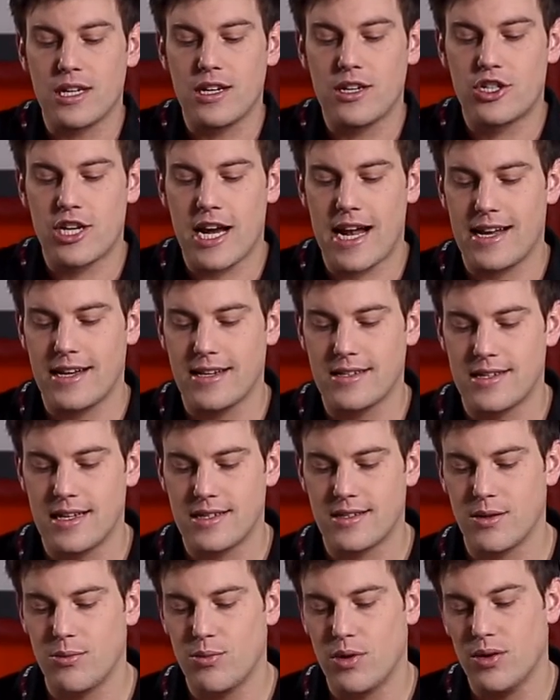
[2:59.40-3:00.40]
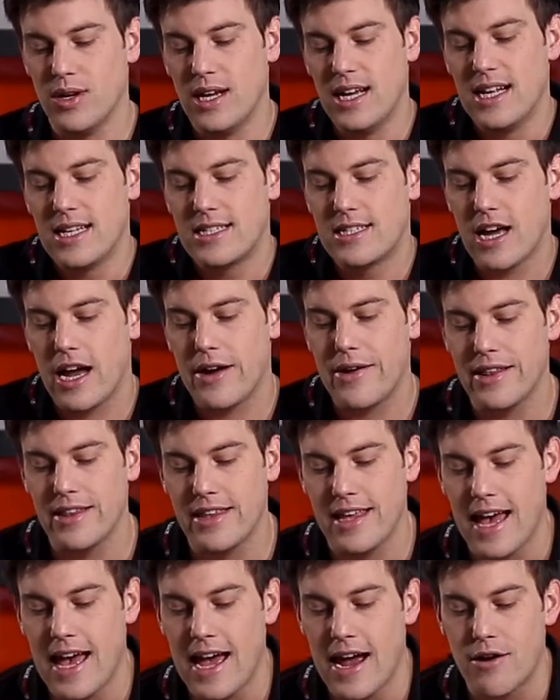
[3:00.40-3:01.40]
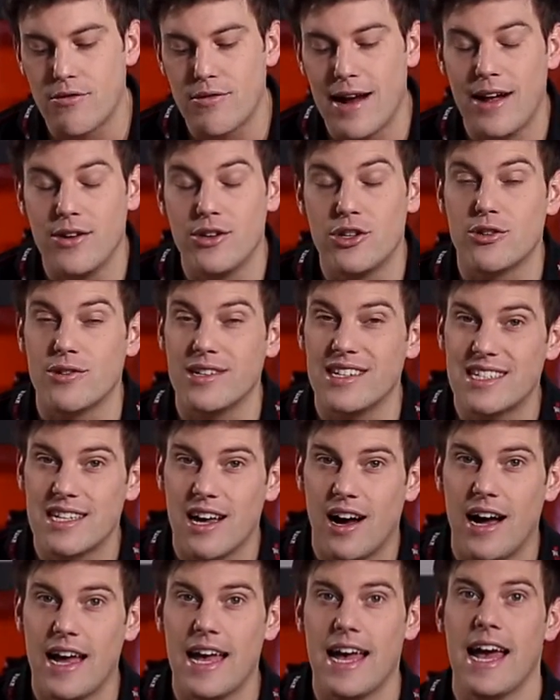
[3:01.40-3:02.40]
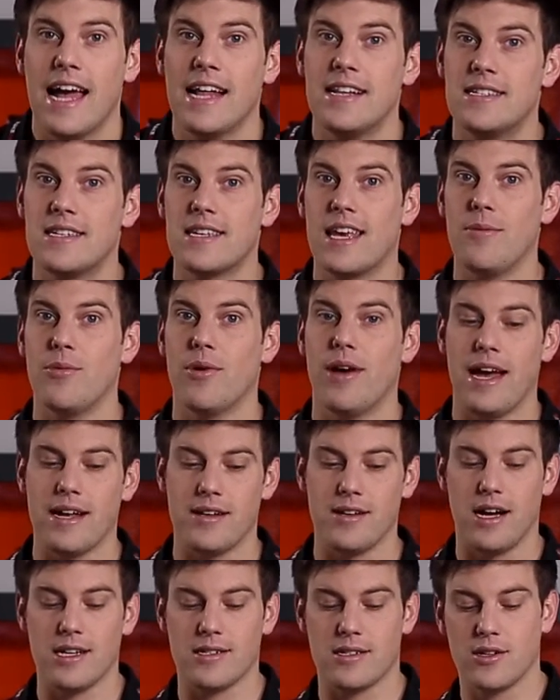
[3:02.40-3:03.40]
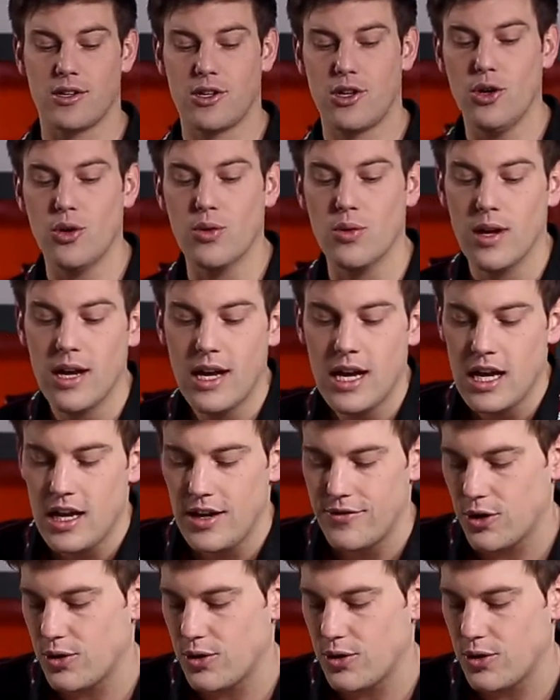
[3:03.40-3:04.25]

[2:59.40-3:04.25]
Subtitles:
in a channeling system will direct the air around your entire head to keep your head nice and cool. You've